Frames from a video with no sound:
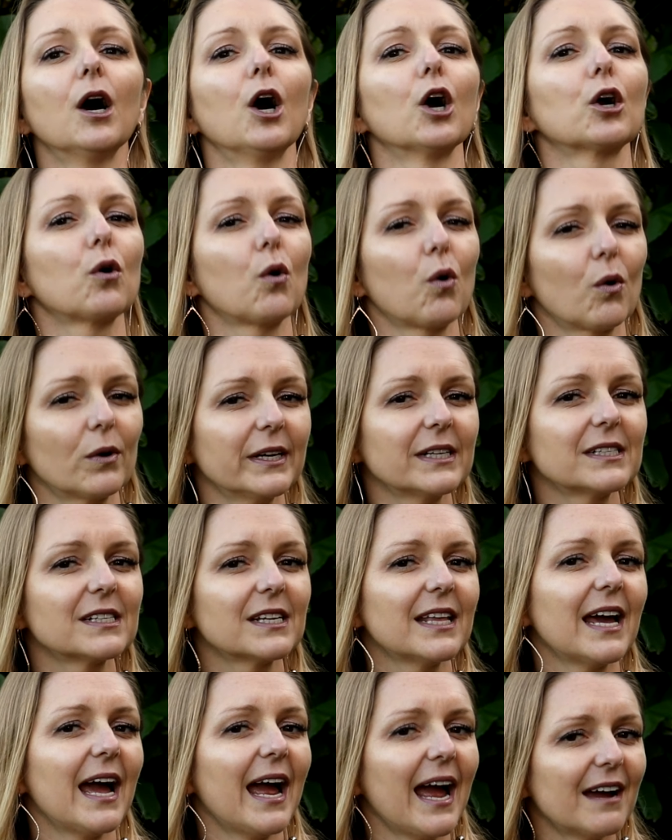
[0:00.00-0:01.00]
According
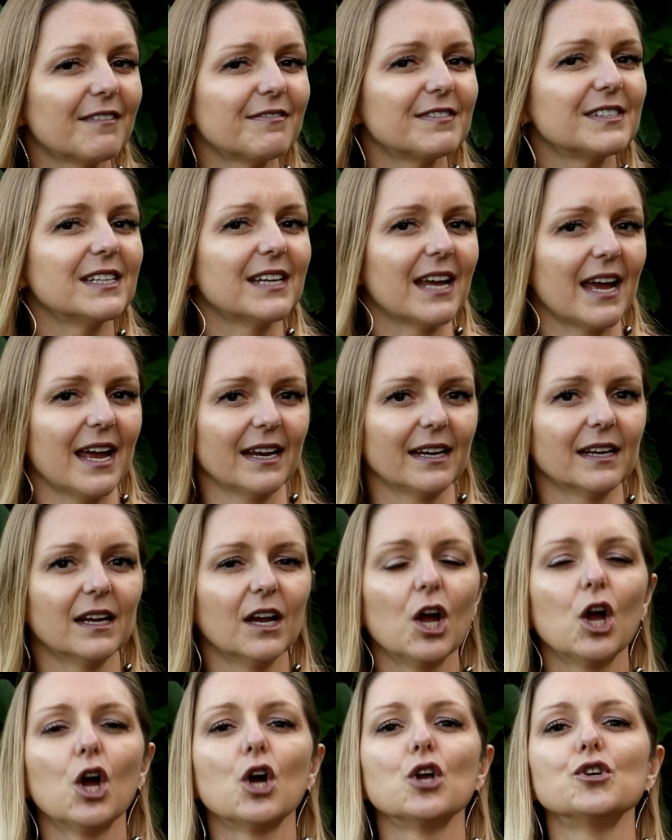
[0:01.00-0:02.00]
to the FDA,
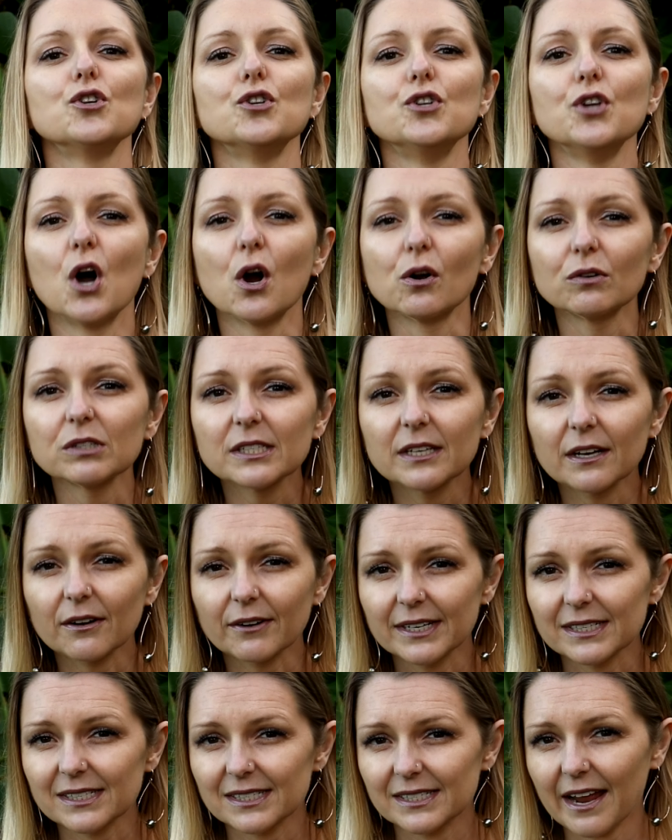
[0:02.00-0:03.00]
no
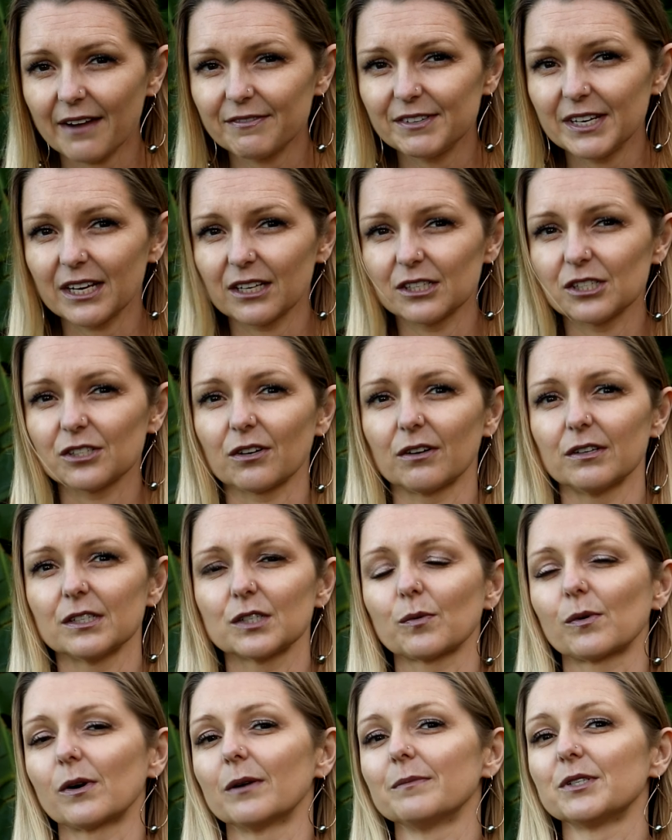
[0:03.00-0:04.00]
serious safety
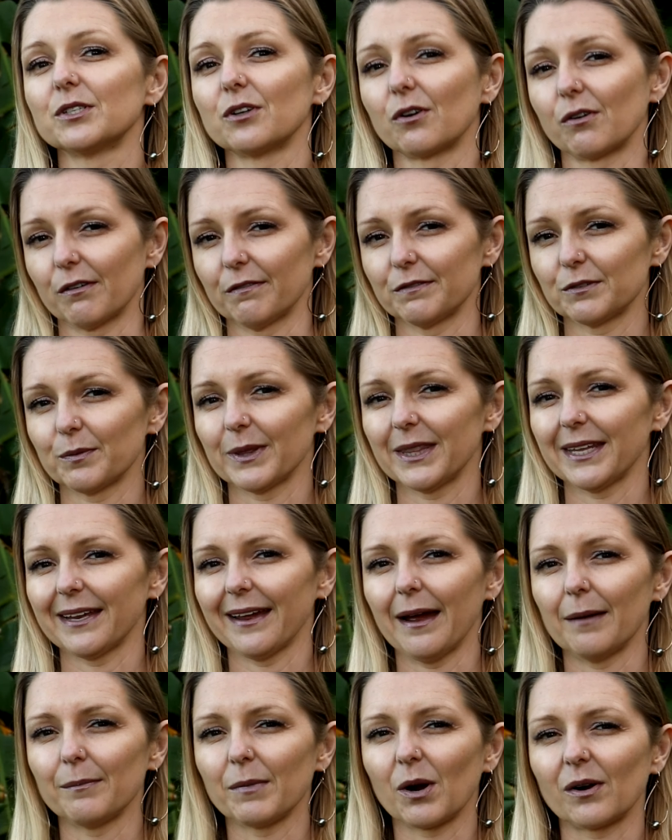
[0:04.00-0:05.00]
concerns were observed with the
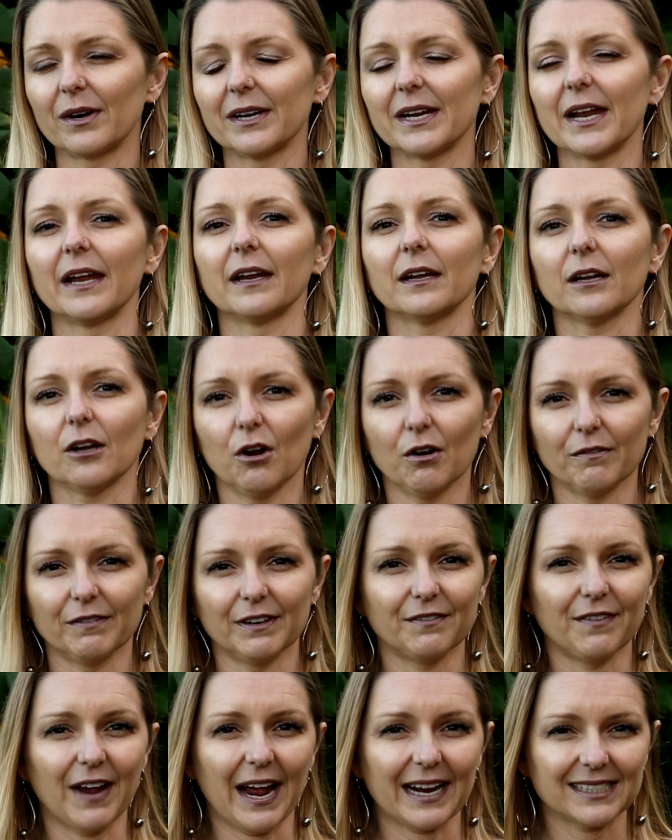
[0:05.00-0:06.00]
mRNA
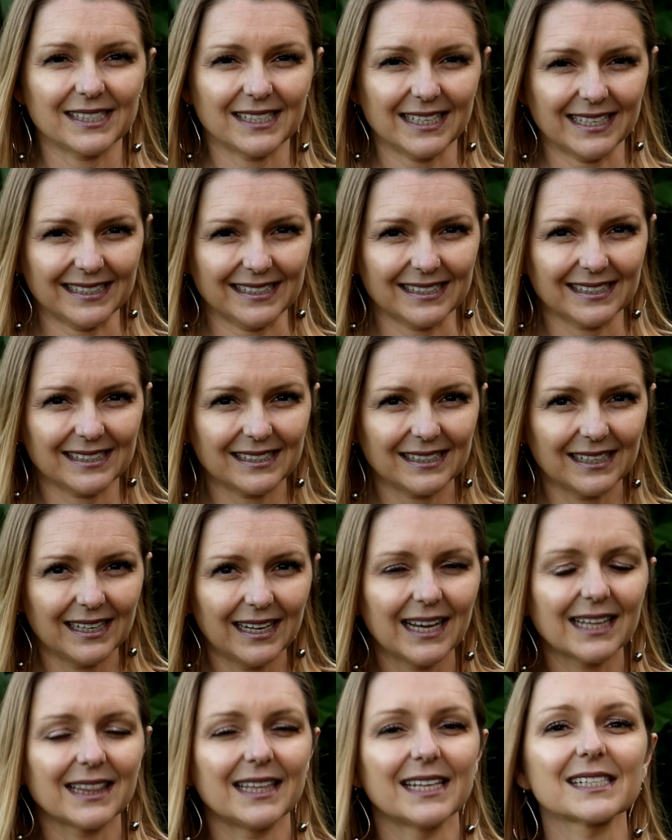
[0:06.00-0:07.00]
COVID vaccines.
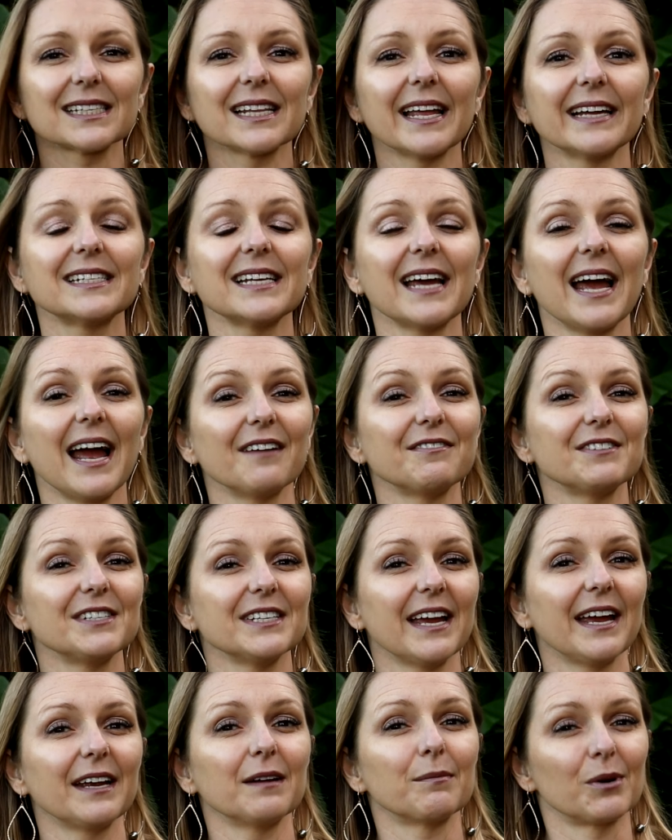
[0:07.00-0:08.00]
This led to
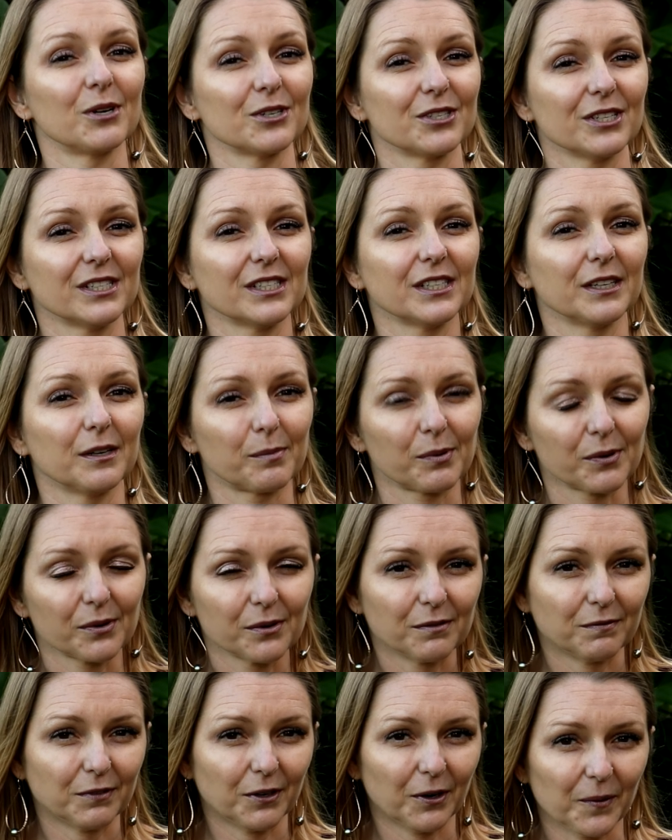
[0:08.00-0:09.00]
FDA emergency
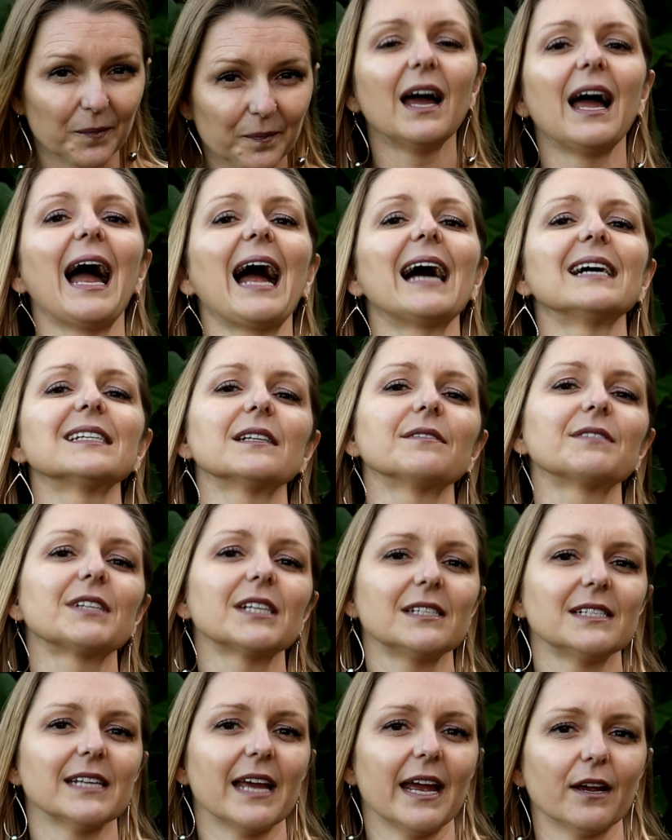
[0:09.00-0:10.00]
approval. As of
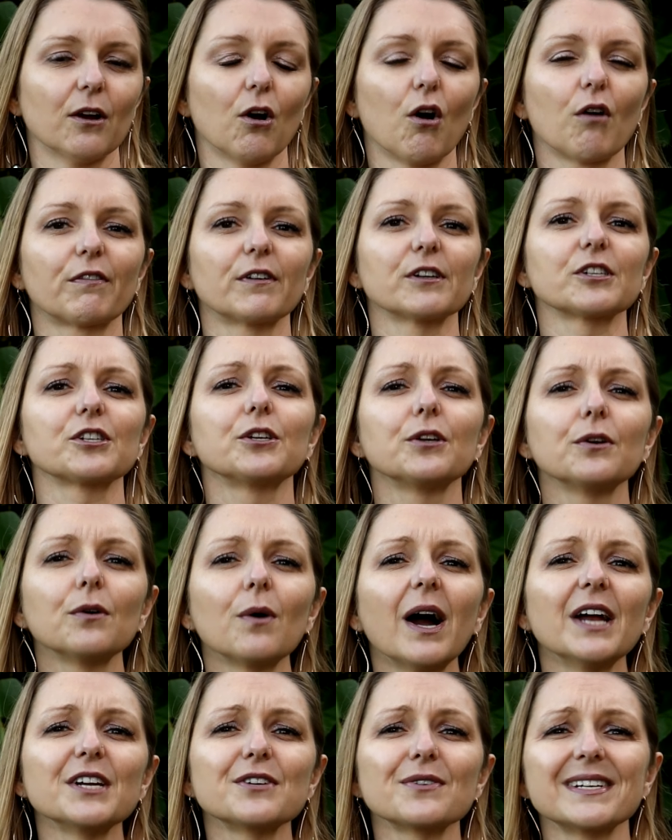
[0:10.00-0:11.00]
today, over
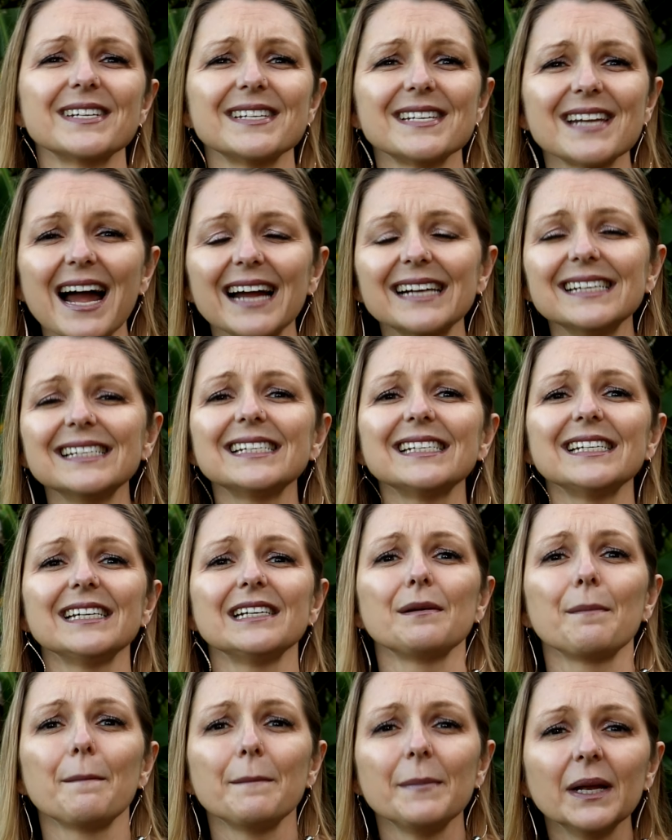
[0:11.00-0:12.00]

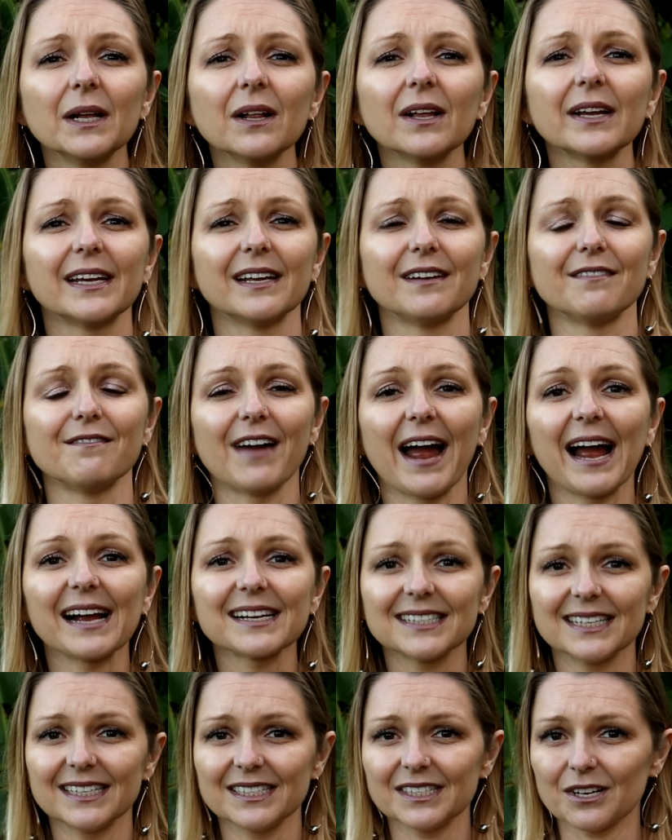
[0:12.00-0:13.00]
219 million
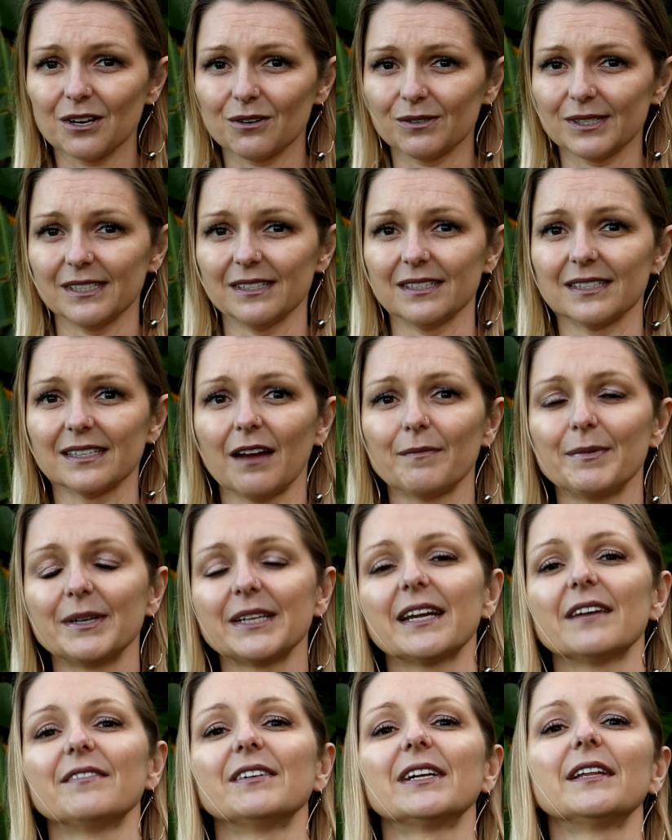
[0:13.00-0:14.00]
vaccine doses have been
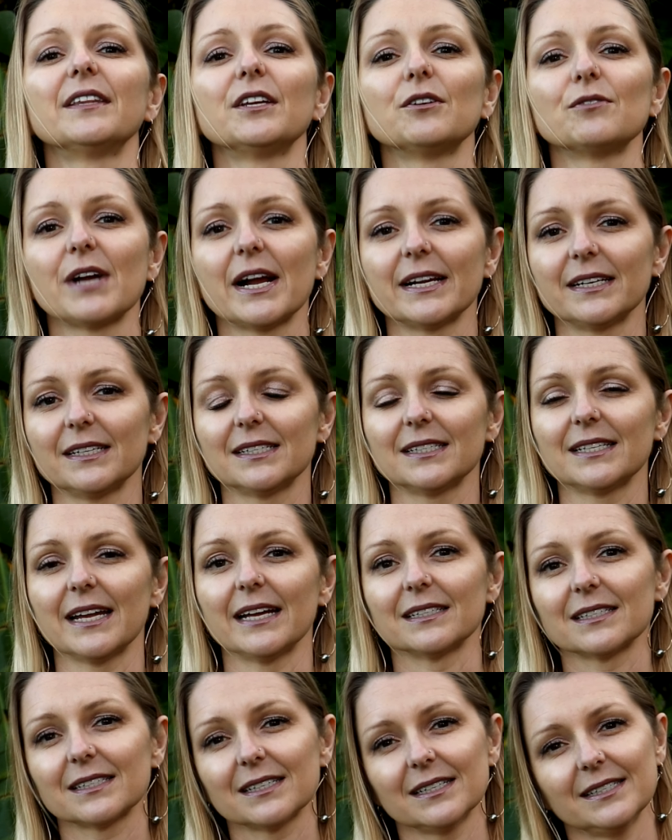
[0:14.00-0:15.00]
given in the United
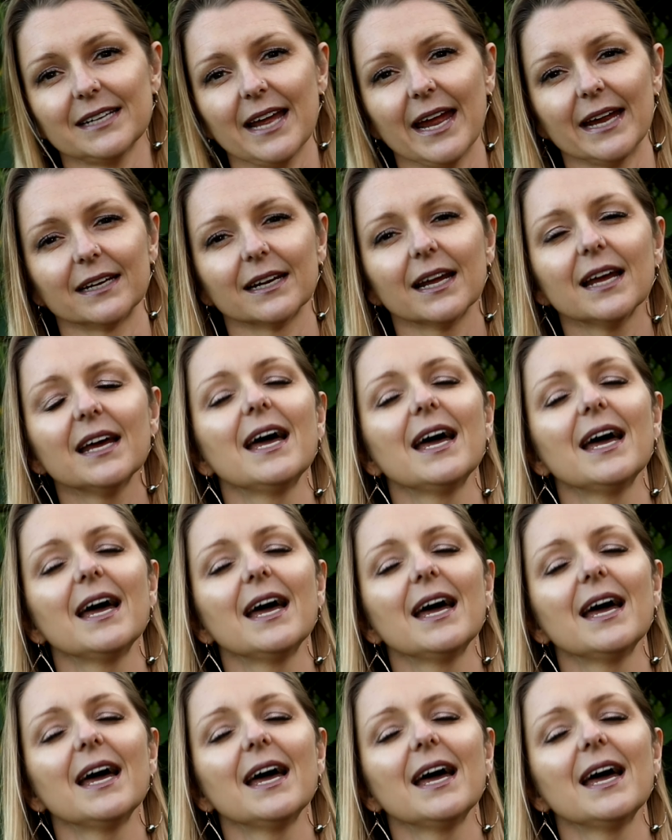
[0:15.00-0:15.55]
States to date,